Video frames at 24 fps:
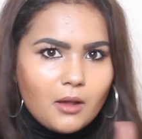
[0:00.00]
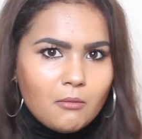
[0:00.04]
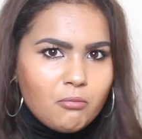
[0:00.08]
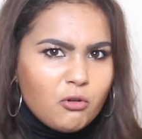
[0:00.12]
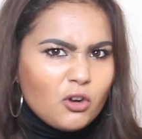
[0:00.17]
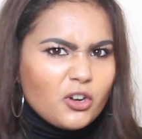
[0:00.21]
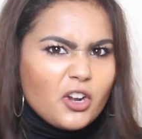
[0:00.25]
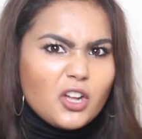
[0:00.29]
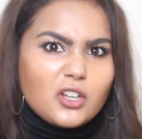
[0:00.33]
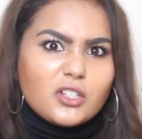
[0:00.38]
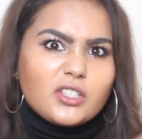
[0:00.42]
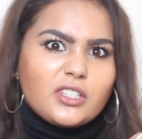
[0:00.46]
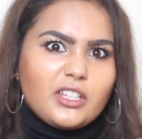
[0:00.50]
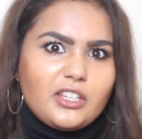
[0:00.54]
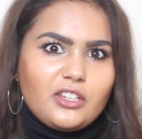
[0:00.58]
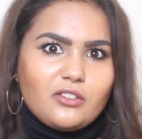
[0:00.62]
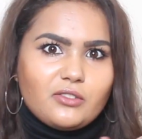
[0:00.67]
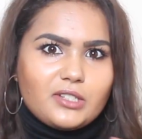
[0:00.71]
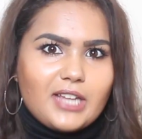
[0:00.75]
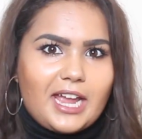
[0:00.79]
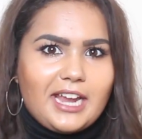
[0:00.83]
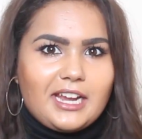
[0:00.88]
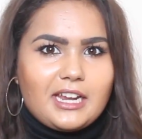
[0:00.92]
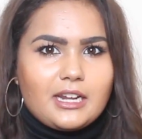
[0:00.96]
products that
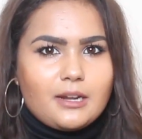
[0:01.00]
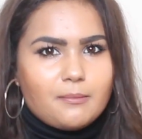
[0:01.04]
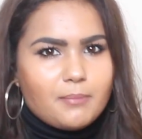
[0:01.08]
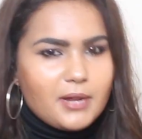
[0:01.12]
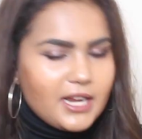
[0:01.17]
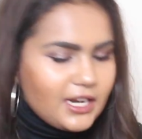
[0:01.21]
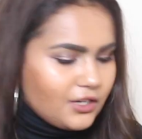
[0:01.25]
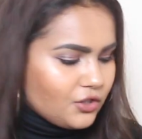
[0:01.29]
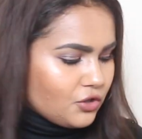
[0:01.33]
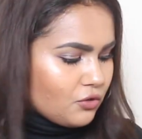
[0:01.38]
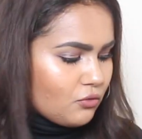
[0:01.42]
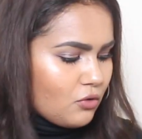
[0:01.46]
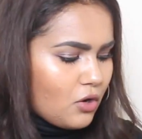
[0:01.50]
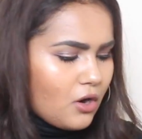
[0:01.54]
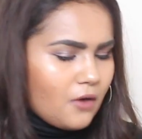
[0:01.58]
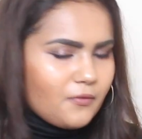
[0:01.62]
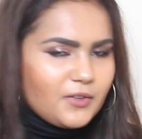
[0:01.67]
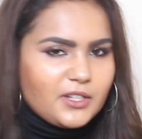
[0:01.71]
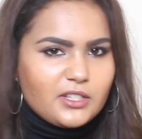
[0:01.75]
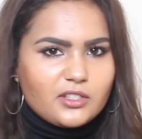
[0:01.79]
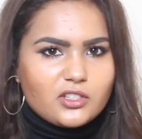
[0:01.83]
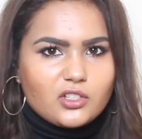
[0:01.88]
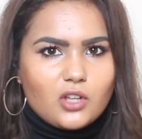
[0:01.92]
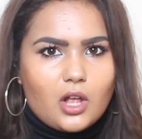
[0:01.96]
you're taking a picture
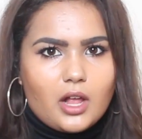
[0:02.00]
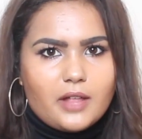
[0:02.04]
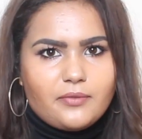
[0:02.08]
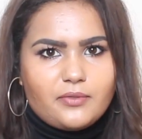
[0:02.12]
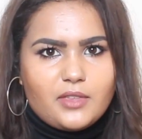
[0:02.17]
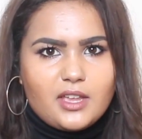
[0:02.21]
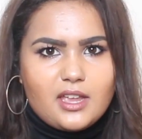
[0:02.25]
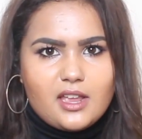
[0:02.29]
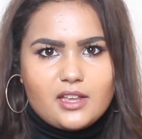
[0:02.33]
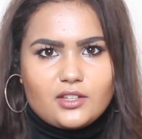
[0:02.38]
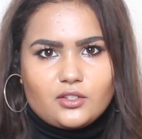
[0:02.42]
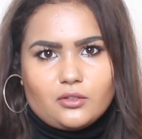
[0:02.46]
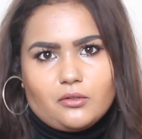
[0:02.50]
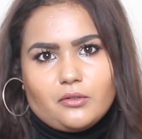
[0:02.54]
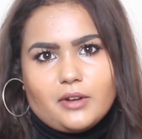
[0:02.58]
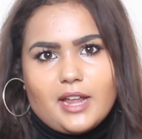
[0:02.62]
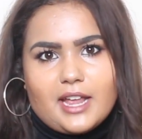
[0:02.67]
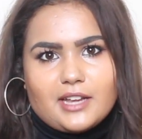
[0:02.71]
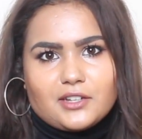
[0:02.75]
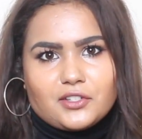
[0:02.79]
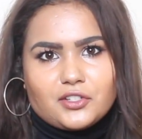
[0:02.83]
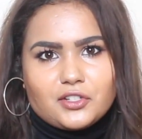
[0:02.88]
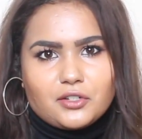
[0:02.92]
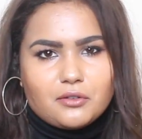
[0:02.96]
of inside this or
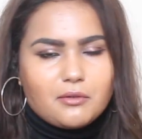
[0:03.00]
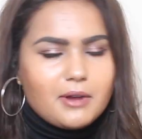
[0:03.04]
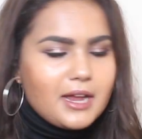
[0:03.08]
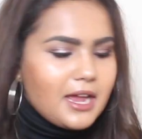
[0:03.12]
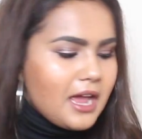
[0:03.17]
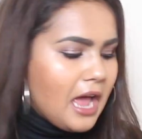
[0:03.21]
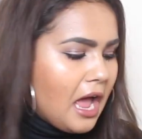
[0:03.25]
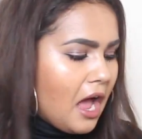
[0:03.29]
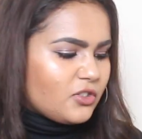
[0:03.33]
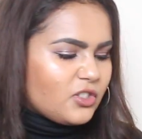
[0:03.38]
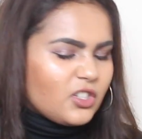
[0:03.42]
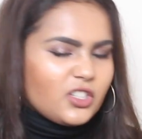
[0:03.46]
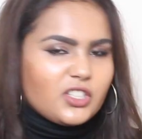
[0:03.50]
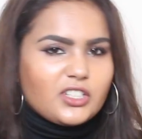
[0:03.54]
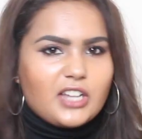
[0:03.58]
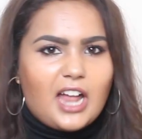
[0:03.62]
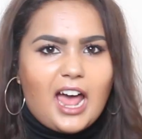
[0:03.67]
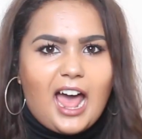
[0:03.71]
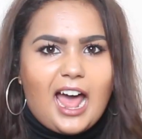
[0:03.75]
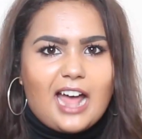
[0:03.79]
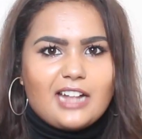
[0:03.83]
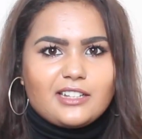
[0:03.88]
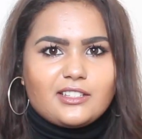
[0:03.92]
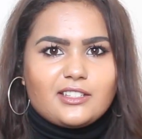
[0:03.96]
next to it. Just
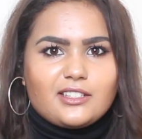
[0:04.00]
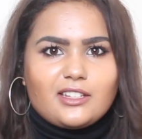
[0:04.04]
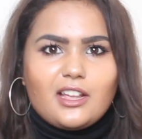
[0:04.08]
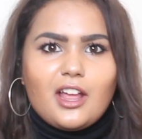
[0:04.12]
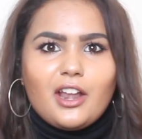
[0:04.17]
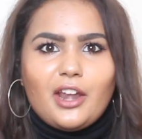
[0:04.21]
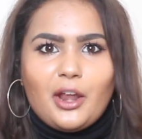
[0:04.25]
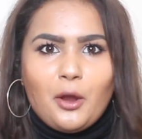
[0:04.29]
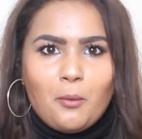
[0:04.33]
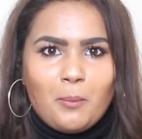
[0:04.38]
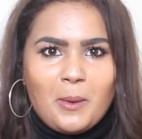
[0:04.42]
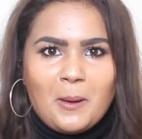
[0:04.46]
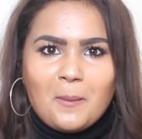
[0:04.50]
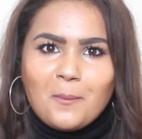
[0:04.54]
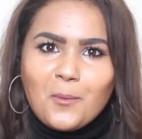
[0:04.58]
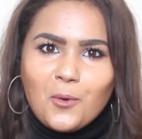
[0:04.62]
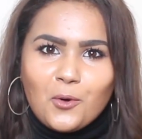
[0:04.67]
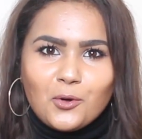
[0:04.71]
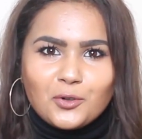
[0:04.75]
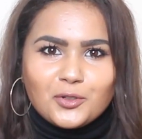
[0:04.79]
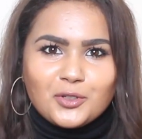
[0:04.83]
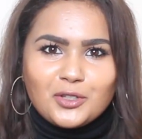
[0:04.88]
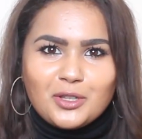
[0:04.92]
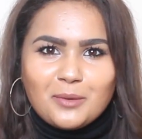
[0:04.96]
adds a little bit
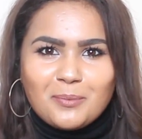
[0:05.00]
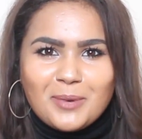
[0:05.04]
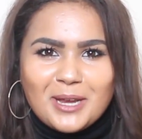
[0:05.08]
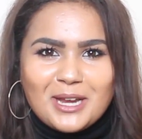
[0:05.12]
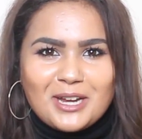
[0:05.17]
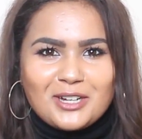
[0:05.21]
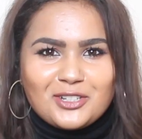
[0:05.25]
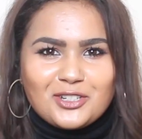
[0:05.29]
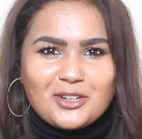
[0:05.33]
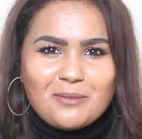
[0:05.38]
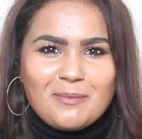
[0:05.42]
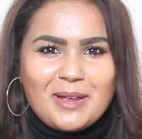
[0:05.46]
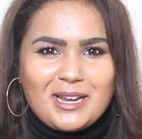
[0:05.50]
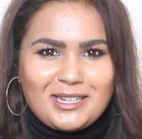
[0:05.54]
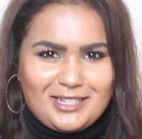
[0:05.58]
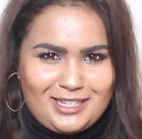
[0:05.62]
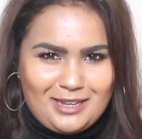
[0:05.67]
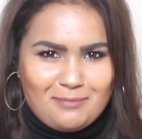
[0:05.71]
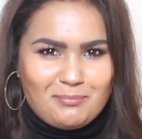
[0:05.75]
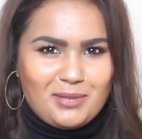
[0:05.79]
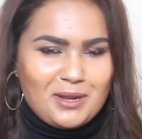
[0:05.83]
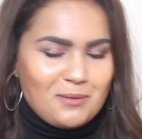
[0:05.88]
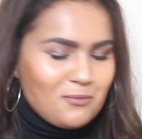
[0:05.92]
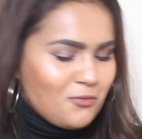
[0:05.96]
more to the picture, makes
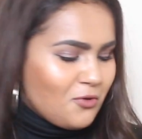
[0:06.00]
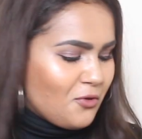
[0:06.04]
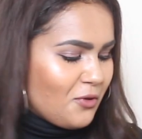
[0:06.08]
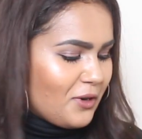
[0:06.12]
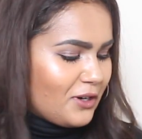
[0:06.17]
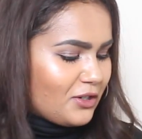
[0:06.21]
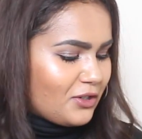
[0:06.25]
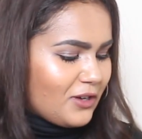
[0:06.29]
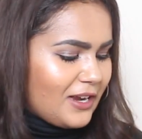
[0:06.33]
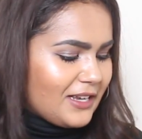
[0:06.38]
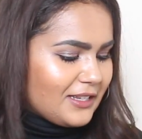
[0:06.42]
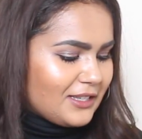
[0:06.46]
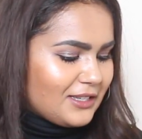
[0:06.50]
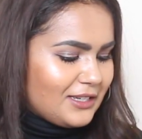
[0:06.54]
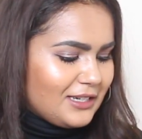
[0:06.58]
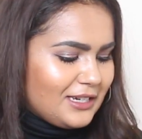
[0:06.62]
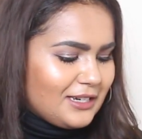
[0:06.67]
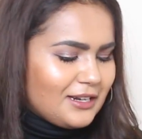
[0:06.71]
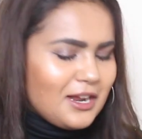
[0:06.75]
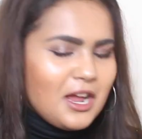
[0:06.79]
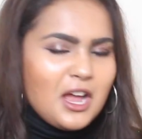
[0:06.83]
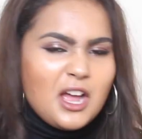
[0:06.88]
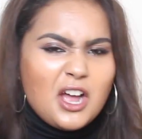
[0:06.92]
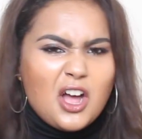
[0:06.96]
it a bit more
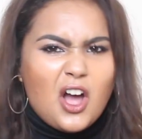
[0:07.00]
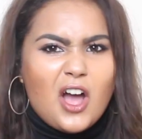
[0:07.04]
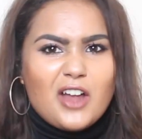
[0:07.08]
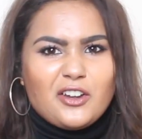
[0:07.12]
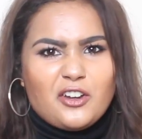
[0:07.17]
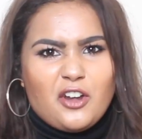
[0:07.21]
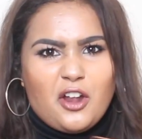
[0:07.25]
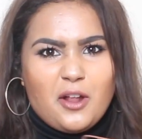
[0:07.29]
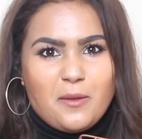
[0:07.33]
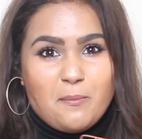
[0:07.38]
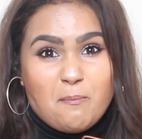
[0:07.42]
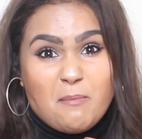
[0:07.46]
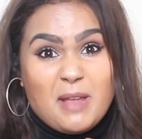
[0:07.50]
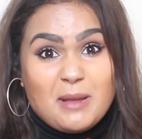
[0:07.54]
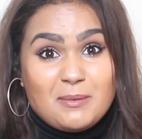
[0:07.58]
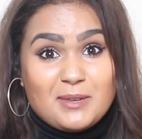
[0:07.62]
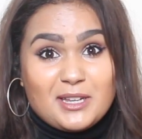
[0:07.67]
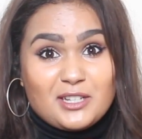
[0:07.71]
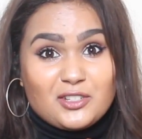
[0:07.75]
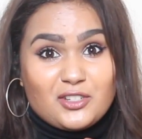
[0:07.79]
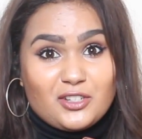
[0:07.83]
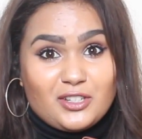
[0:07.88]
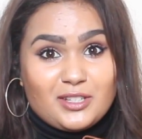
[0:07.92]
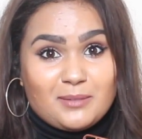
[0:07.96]
interesting. I don't know,
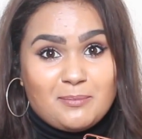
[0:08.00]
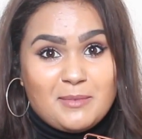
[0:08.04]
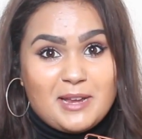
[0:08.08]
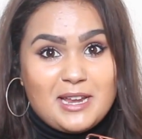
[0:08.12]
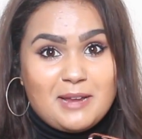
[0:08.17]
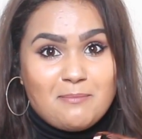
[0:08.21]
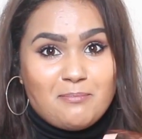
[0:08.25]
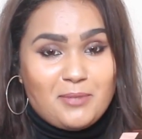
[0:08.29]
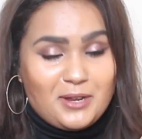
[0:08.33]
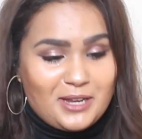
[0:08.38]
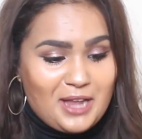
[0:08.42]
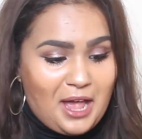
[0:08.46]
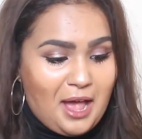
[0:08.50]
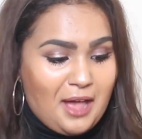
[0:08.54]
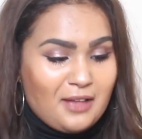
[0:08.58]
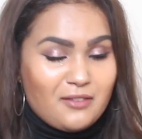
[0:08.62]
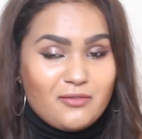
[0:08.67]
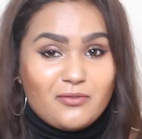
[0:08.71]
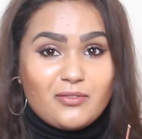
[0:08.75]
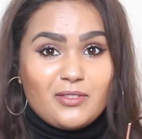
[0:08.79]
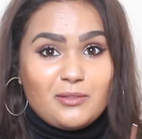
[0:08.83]
maybe it's just me, but yeah,